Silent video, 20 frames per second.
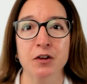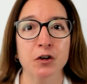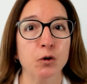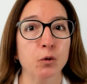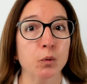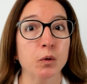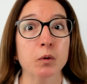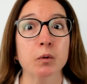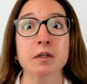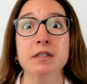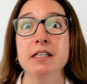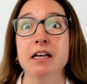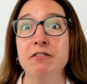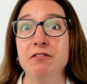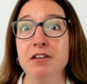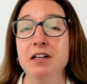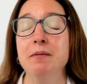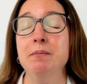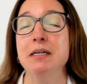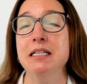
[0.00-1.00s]
who we will
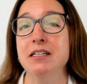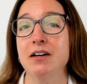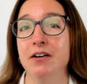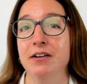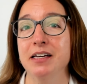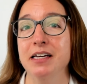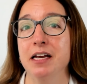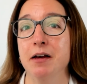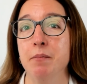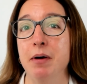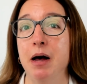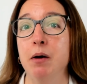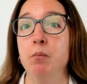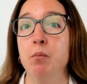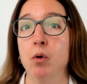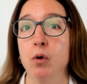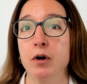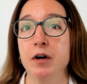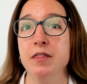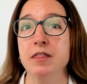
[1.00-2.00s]
definitely be talking about
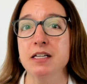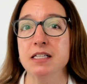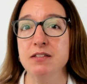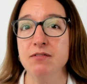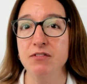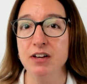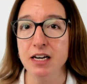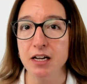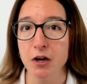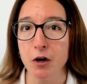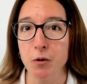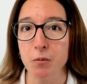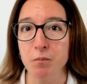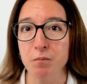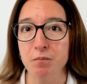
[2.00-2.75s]
more in this video.